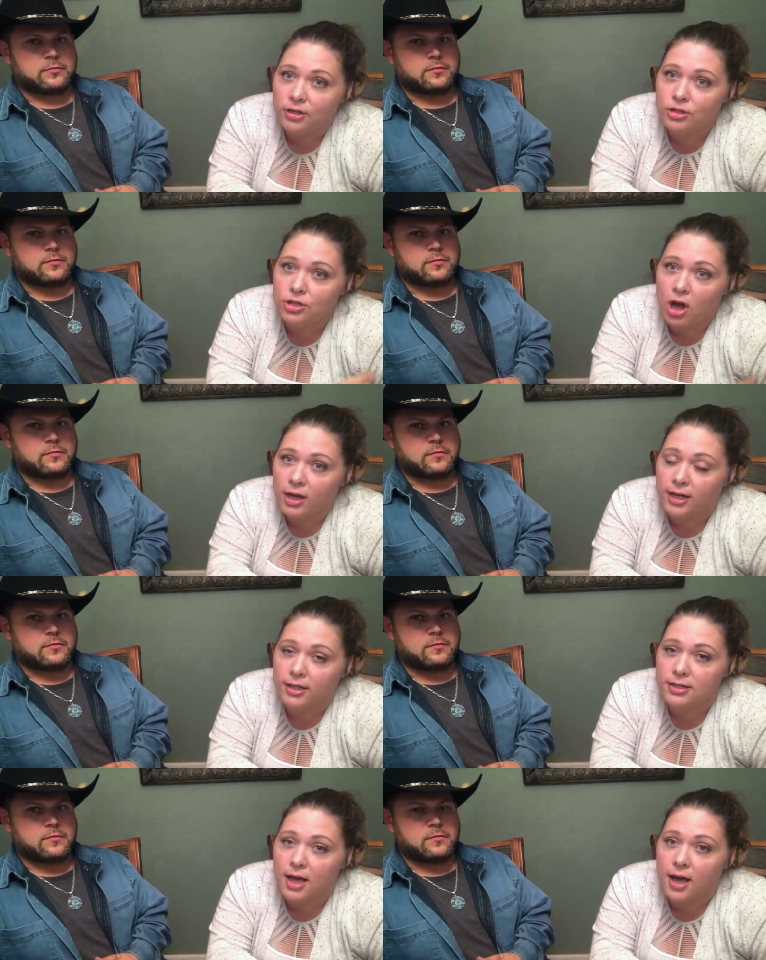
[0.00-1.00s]

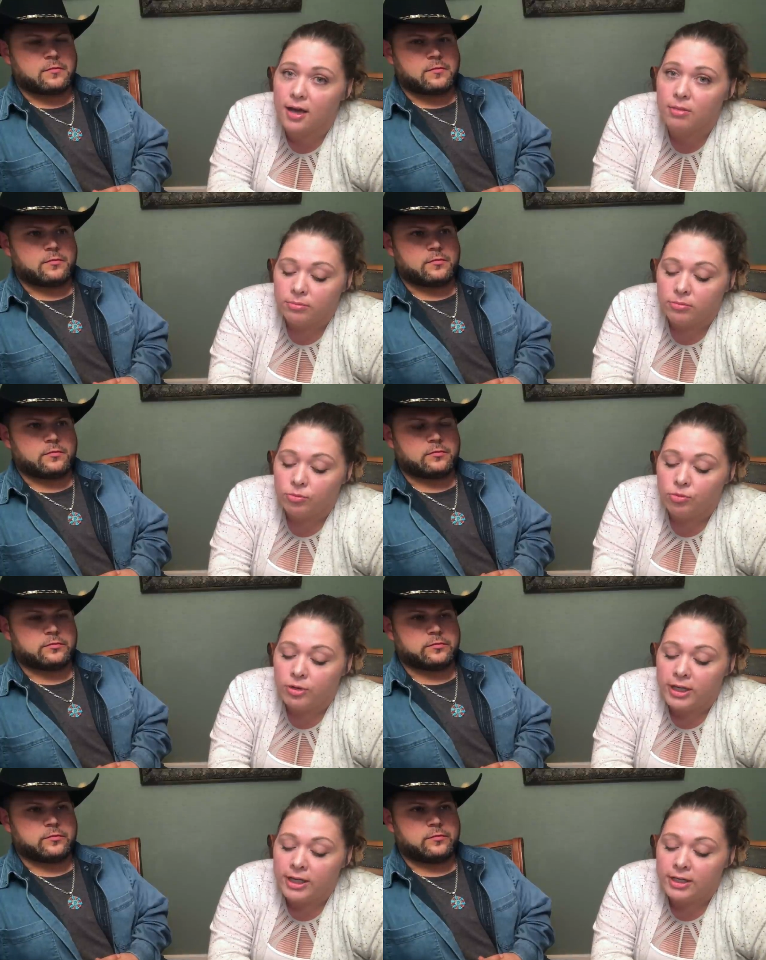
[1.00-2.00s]
Speaker 1: shocking time.
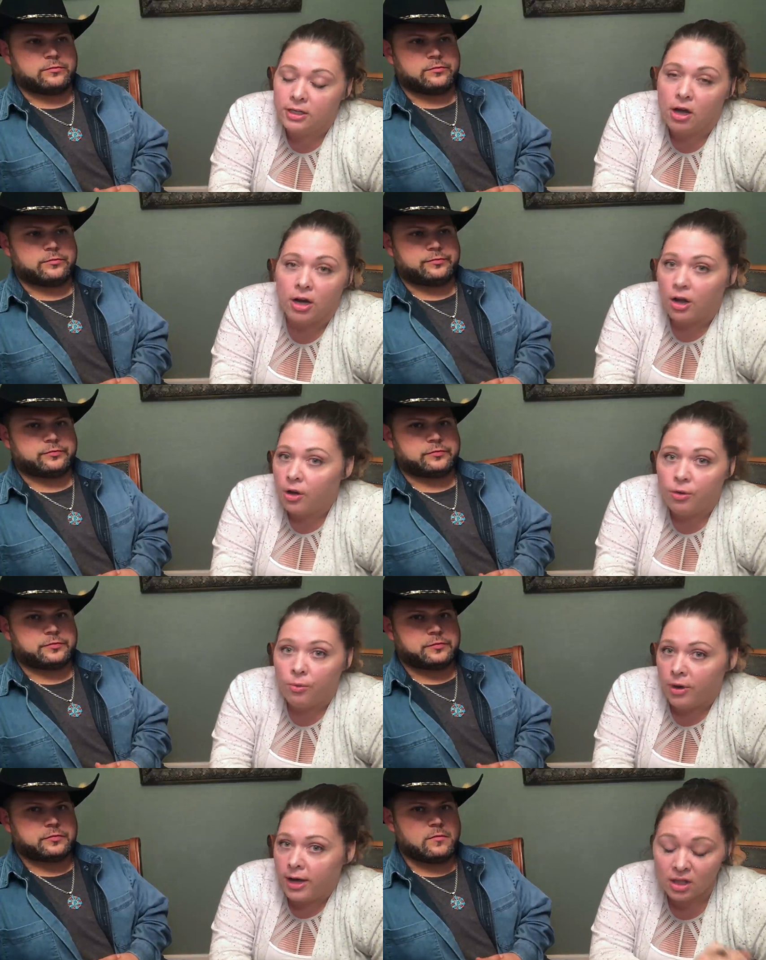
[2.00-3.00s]
We did not know
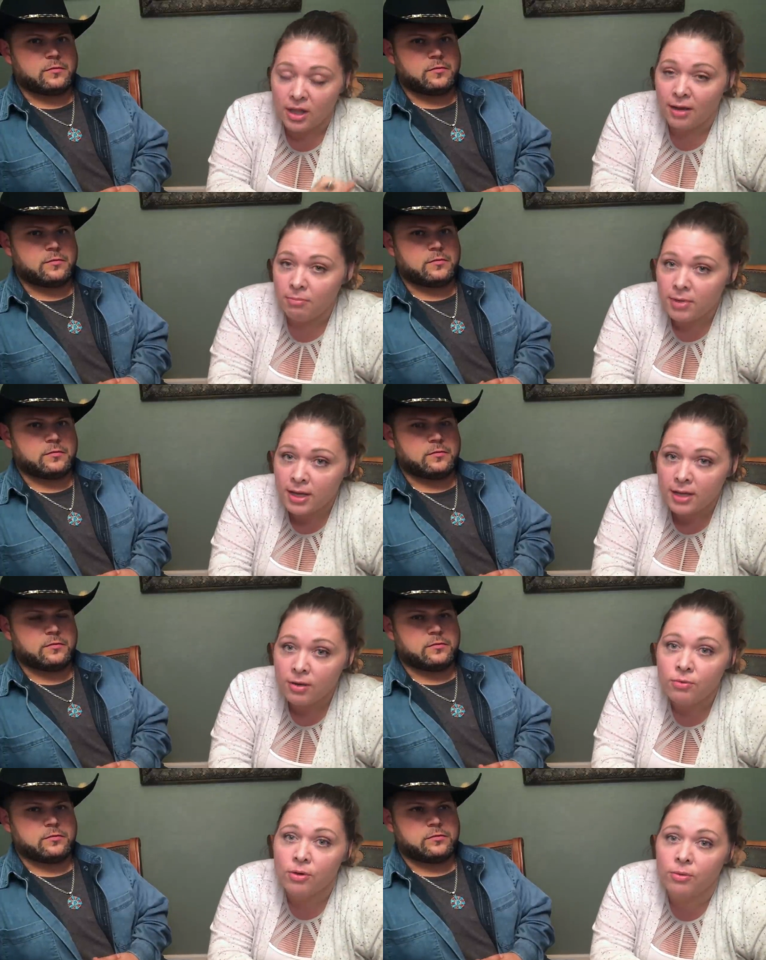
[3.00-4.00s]
what that
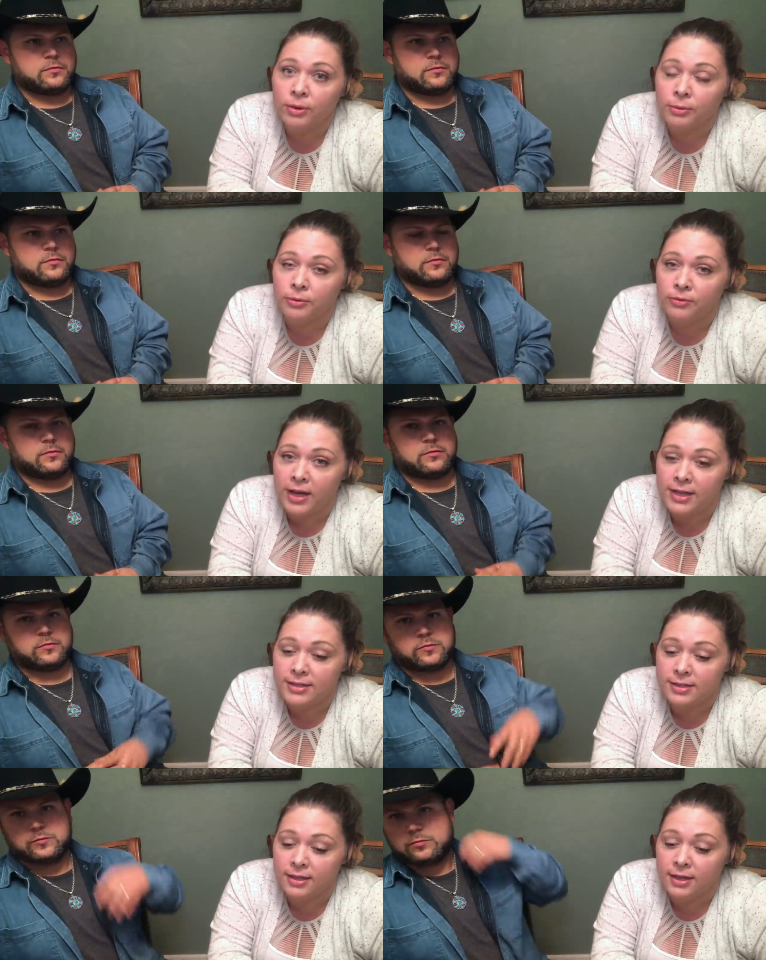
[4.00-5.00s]
meant, what we were
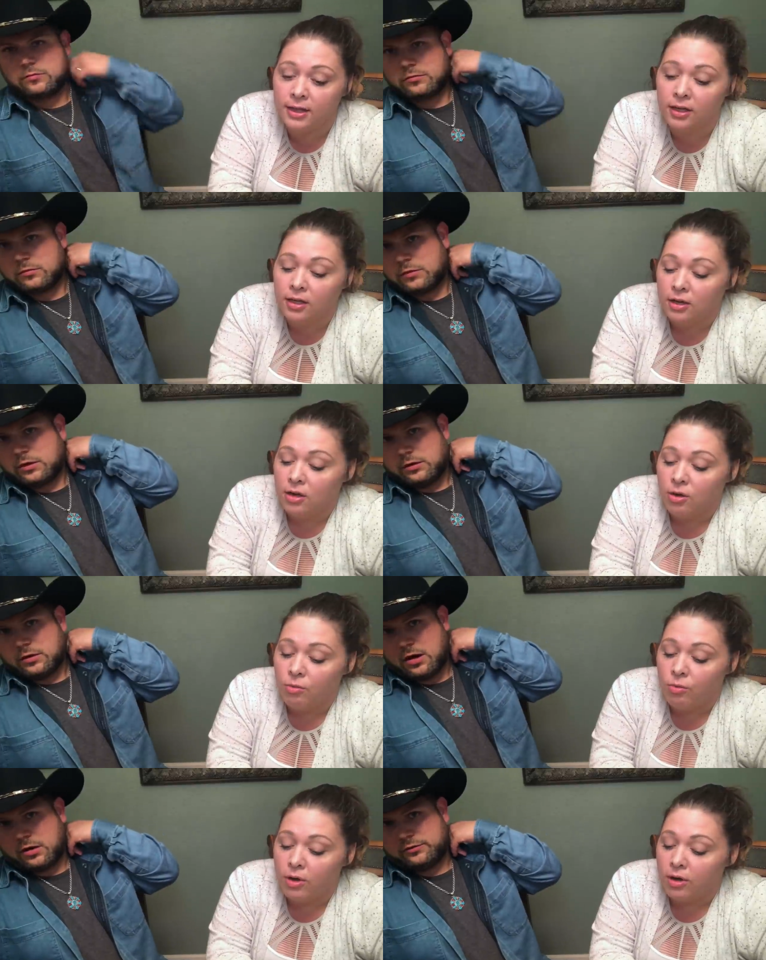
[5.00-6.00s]
facing.
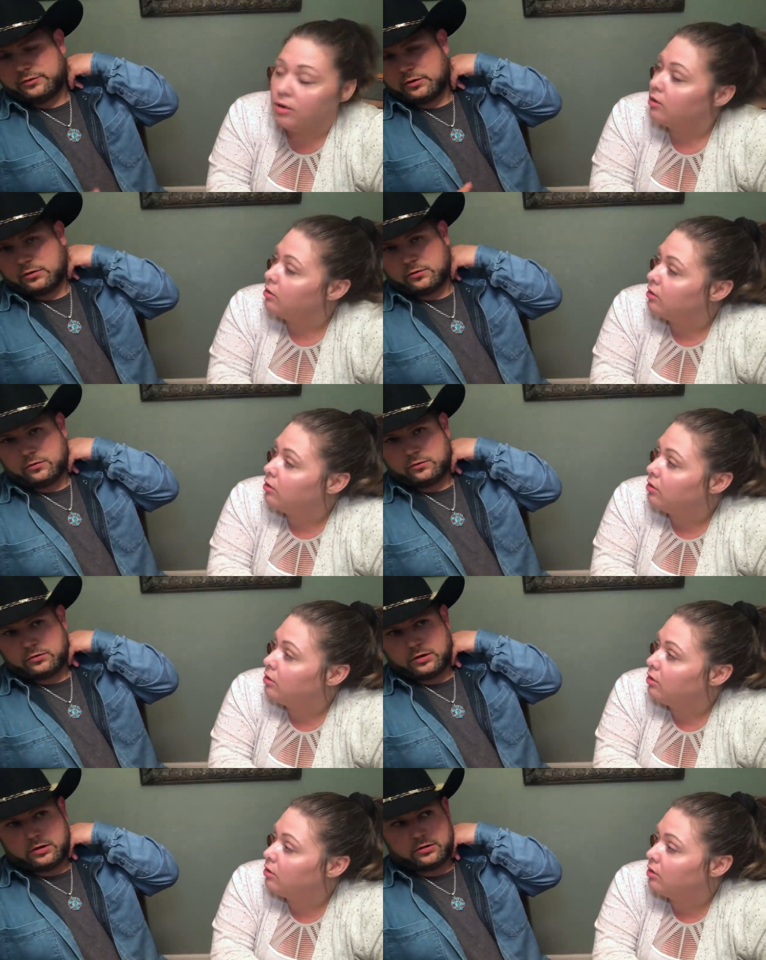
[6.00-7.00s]
Speaker 2: Also,
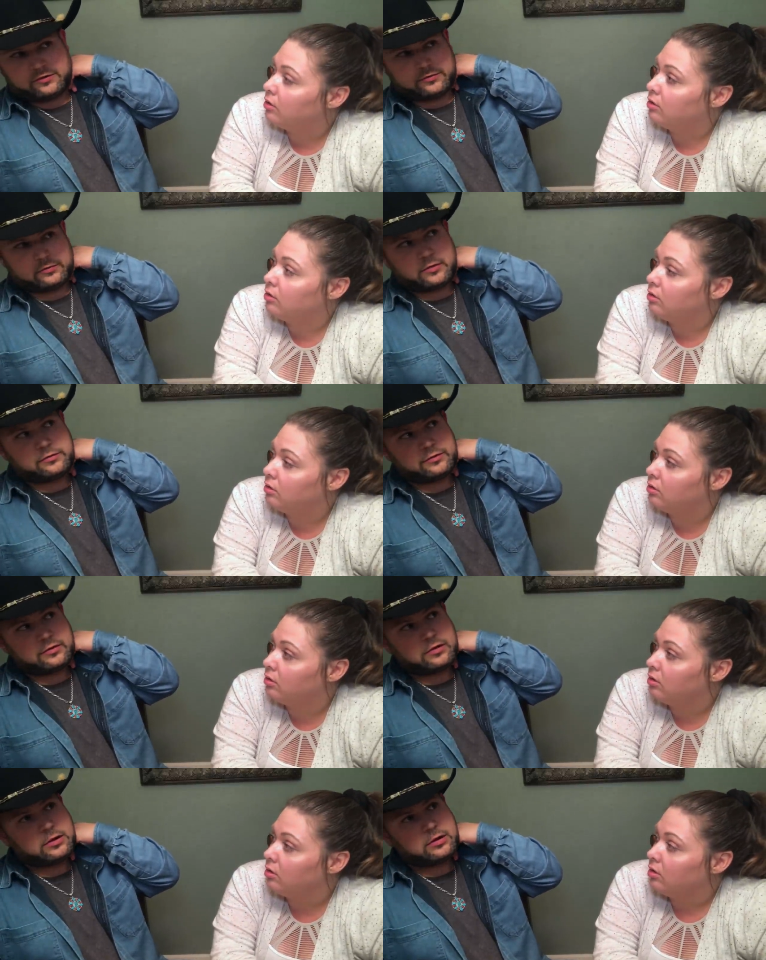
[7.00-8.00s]
uh,
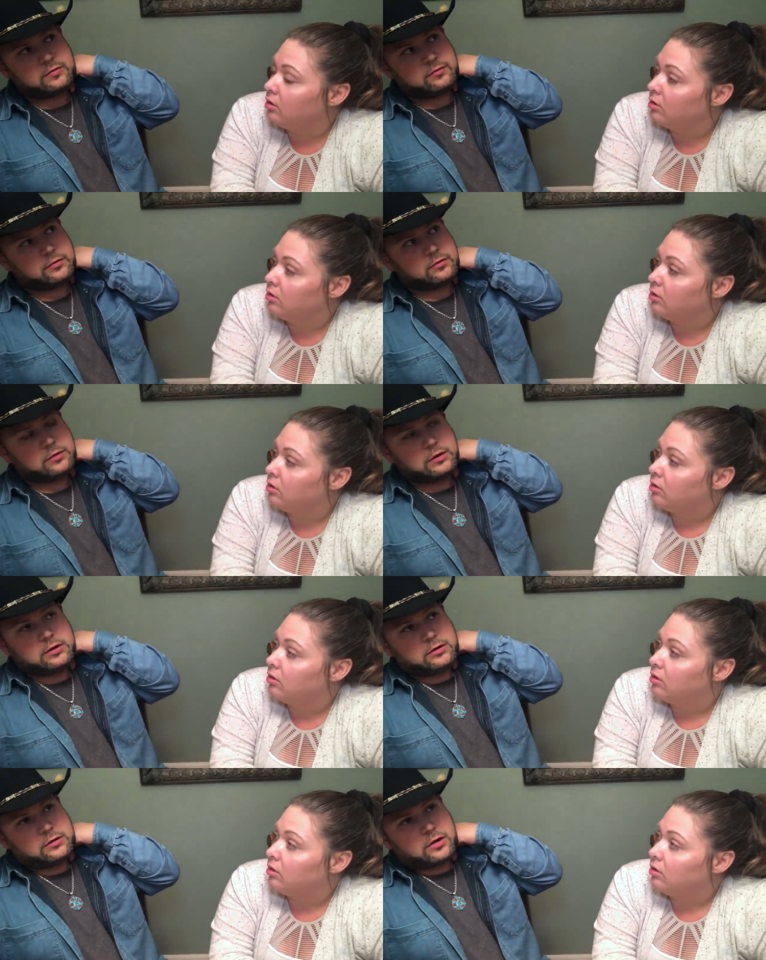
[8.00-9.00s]
cirrhosis of the liver
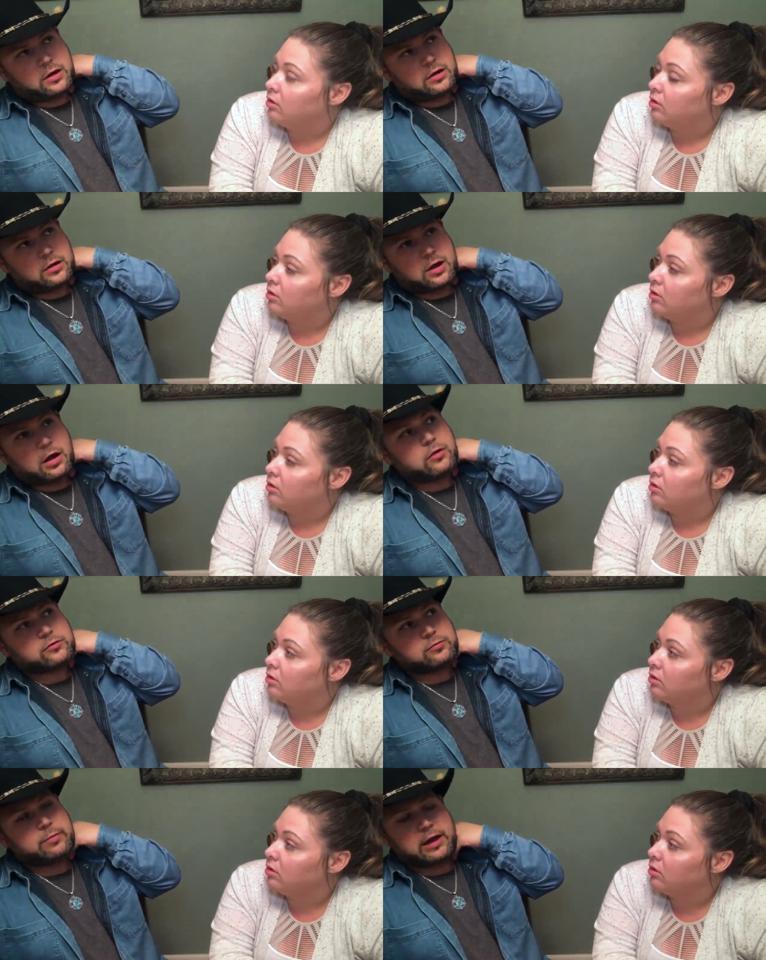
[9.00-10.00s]
uh,
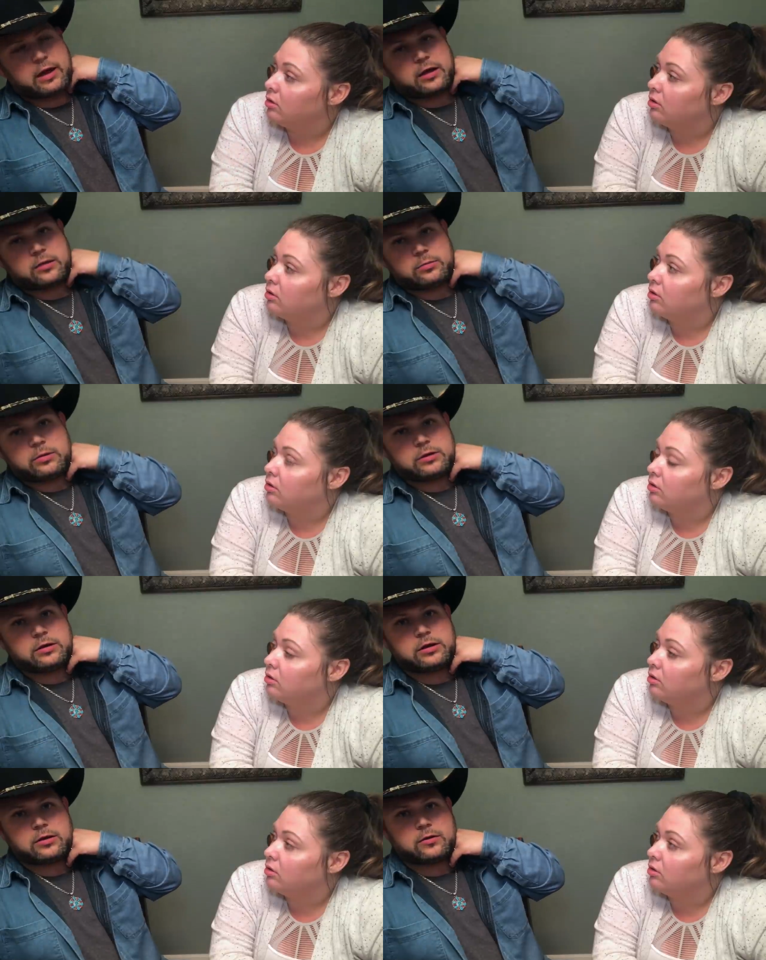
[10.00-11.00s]
caused by the Budd
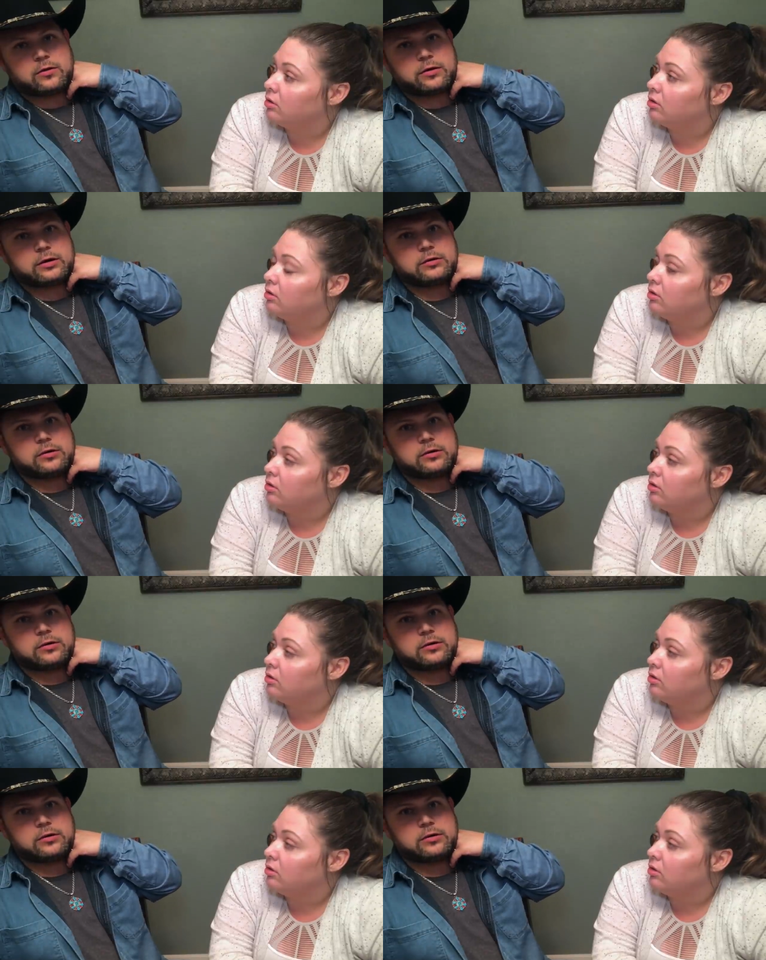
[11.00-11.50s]
Chiari,